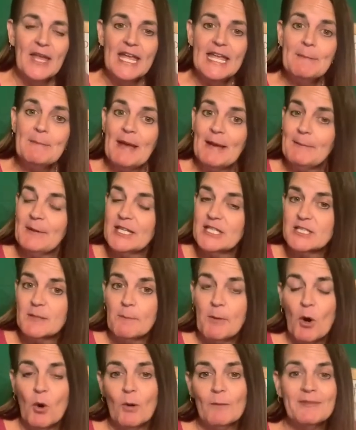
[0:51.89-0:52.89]
Maybe it's a
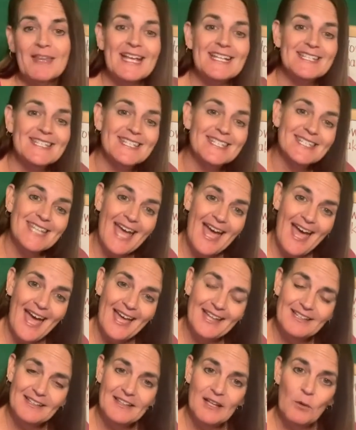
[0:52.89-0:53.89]
poem that's sad
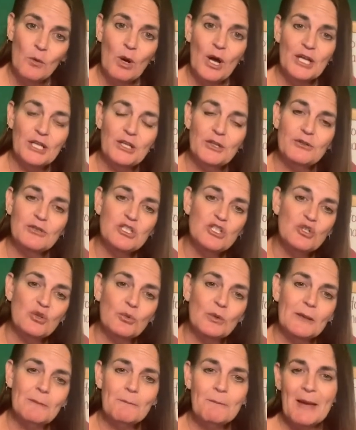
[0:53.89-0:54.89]
and they want you to
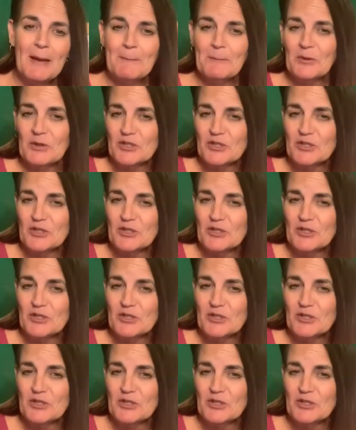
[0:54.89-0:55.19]
remember